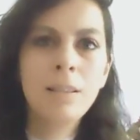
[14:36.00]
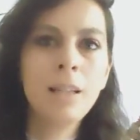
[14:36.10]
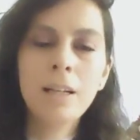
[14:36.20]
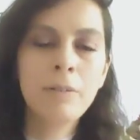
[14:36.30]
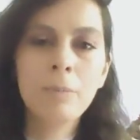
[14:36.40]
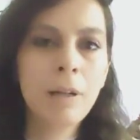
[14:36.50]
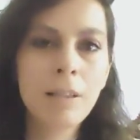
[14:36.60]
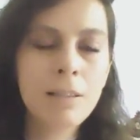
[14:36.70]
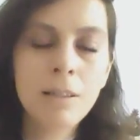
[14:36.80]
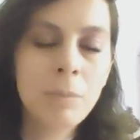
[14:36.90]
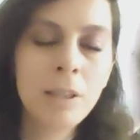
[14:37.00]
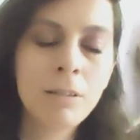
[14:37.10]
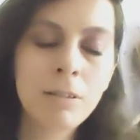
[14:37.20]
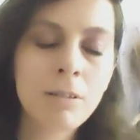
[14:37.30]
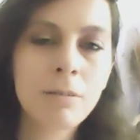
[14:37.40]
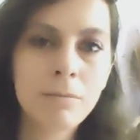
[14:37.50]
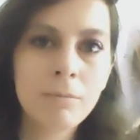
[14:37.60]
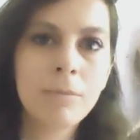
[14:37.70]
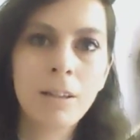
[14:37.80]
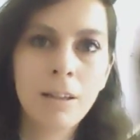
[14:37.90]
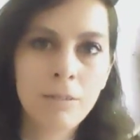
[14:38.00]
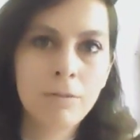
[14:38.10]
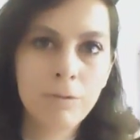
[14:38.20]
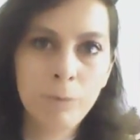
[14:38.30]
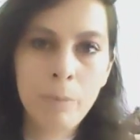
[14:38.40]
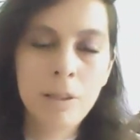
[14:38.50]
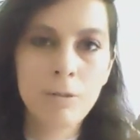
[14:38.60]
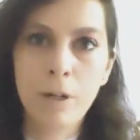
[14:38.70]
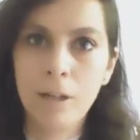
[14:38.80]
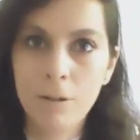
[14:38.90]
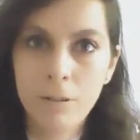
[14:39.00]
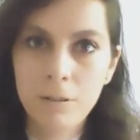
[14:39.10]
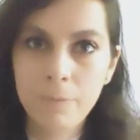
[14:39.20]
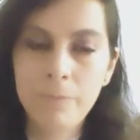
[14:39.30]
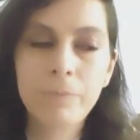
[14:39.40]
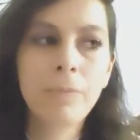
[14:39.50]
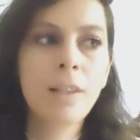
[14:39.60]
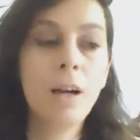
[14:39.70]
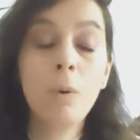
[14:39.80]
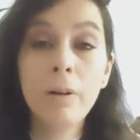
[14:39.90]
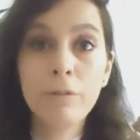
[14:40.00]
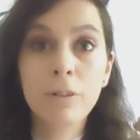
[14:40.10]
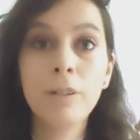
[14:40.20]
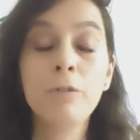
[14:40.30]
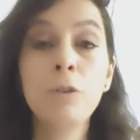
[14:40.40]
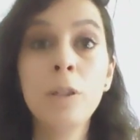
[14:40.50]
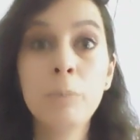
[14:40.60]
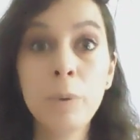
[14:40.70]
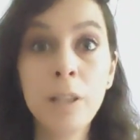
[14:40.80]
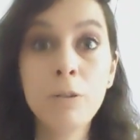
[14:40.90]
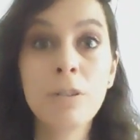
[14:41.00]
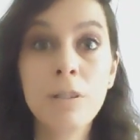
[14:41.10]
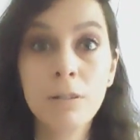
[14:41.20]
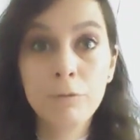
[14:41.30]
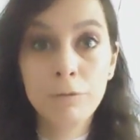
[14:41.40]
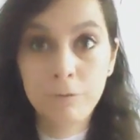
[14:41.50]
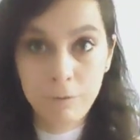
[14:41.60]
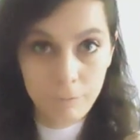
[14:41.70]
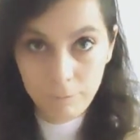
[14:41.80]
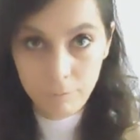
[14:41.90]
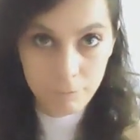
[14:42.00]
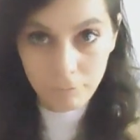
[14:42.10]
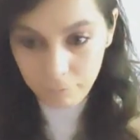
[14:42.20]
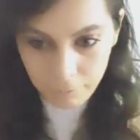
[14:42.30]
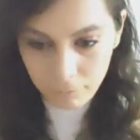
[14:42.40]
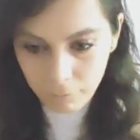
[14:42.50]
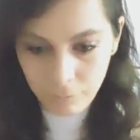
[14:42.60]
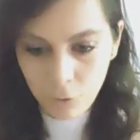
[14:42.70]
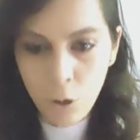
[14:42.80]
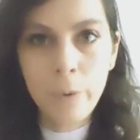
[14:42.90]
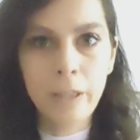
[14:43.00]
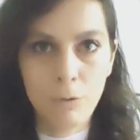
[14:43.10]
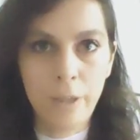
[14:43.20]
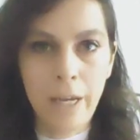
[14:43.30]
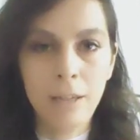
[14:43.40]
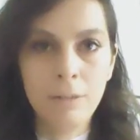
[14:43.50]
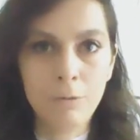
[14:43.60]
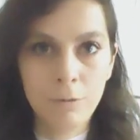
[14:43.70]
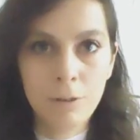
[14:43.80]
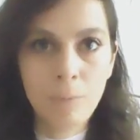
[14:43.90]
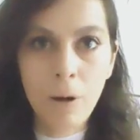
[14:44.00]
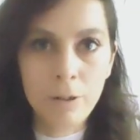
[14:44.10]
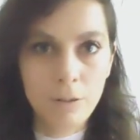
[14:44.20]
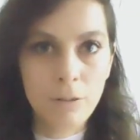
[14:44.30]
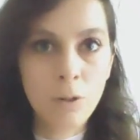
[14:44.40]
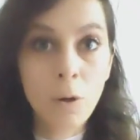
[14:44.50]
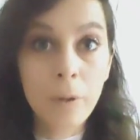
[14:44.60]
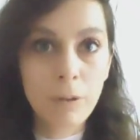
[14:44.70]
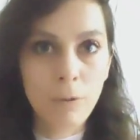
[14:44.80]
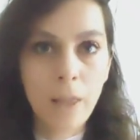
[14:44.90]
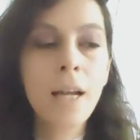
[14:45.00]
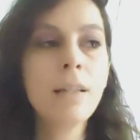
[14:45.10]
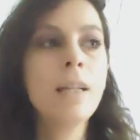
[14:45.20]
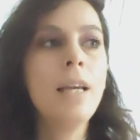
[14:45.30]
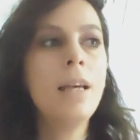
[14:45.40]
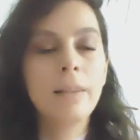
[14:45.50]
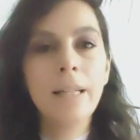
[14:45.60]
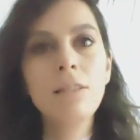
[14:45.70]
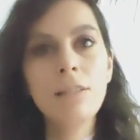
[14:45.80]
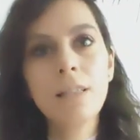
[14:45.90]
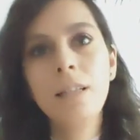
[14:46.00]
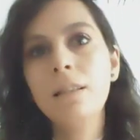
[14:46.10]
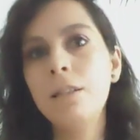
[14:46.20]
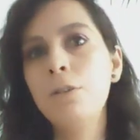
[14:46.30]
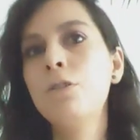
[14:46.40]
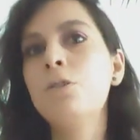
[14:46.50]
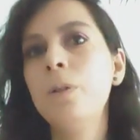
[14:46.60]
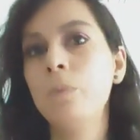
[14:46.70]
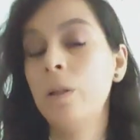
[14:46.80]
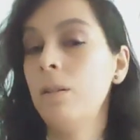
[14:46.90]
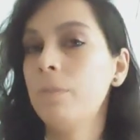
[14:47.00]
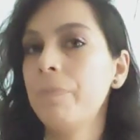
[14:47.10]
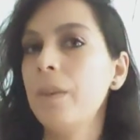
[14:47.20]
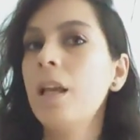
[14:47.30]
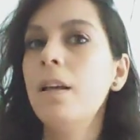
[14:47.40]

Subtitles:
not everybody, it's going to be under a lot of women's radars. However, if you can pick yourself going through that, or spot yourself going through that, that's a sign that you're doing well.